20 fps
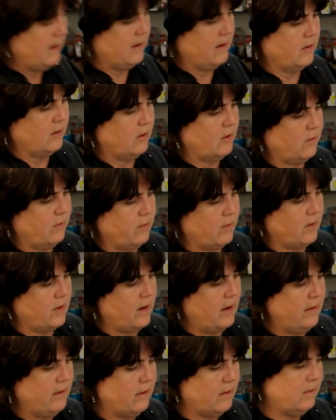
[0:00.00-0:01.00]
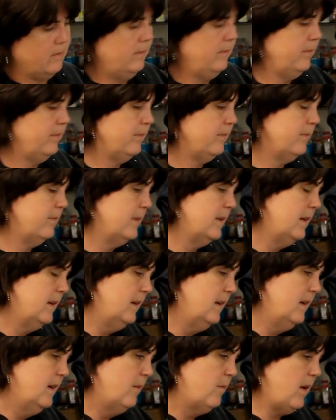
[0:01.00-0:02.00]
and it'll cook for another
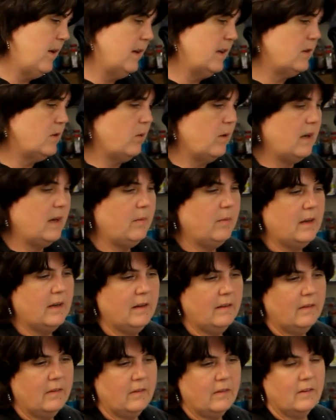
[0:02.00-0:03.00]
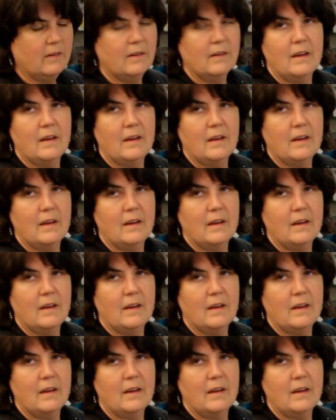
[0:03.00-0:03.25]
probably 20 minutes,